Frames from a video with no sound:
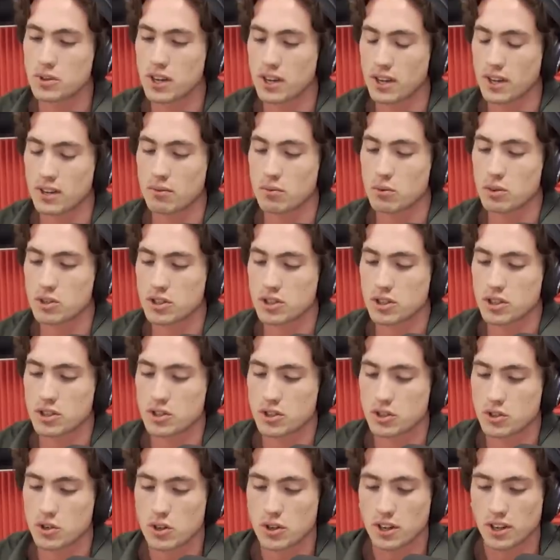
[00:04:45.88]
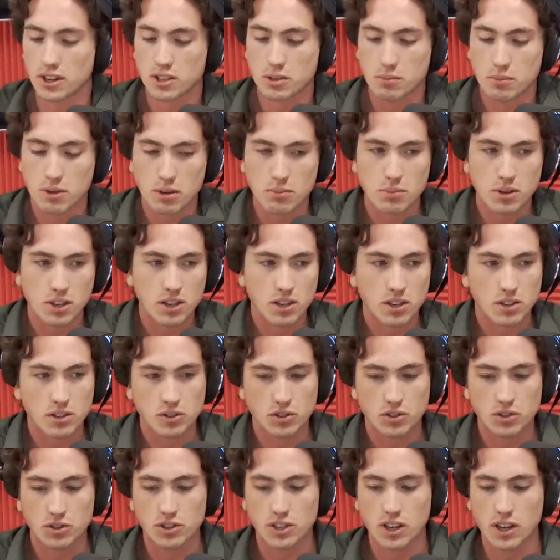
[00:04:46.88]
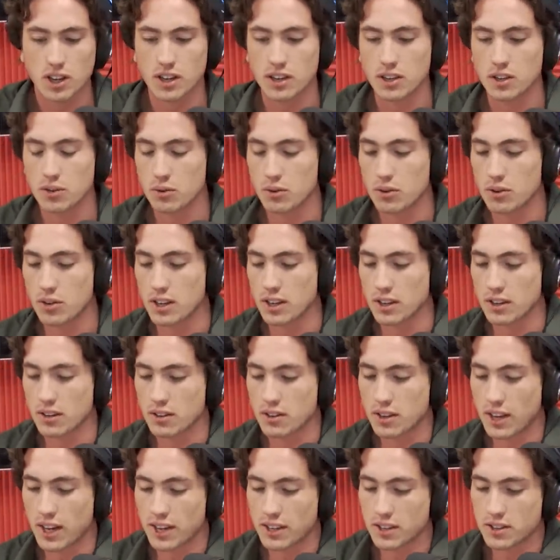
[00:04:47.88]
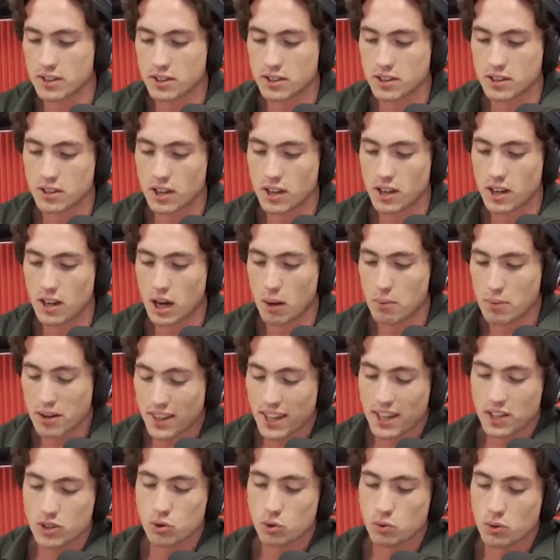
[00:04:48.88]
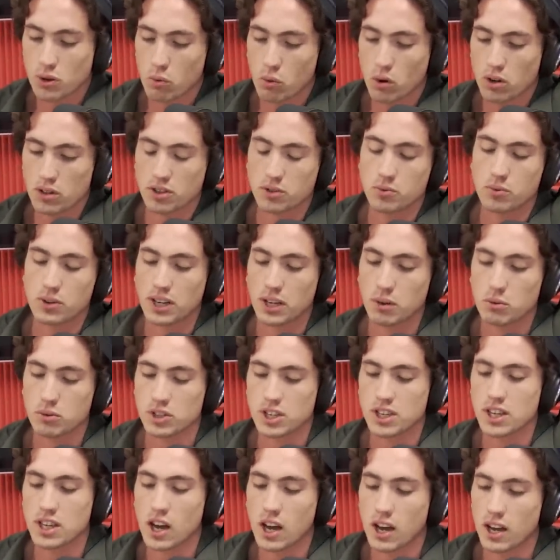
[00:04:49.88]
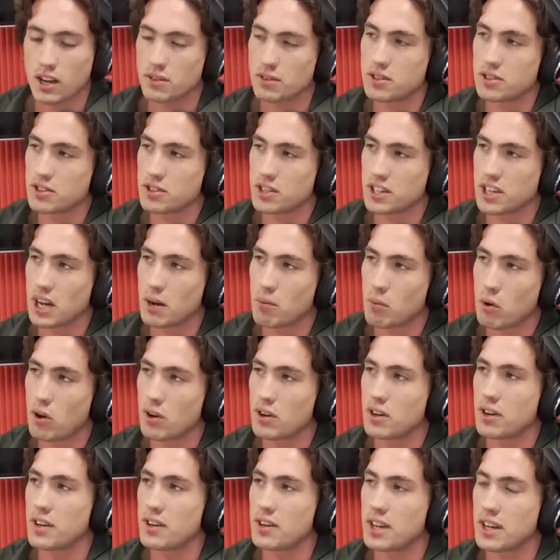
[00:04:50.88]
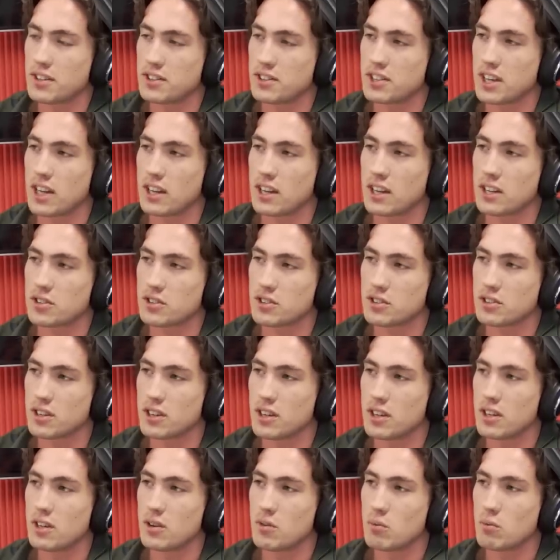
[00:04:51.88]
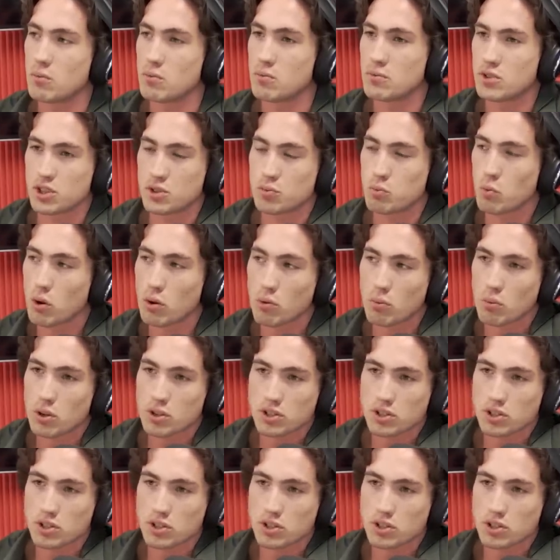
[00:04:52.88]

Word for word: yeah, which is concerning to me because uh, you'd think that, I mean, that's all we wanted really was a yarn, is to come on and, and tell yeah. us yeah. just what,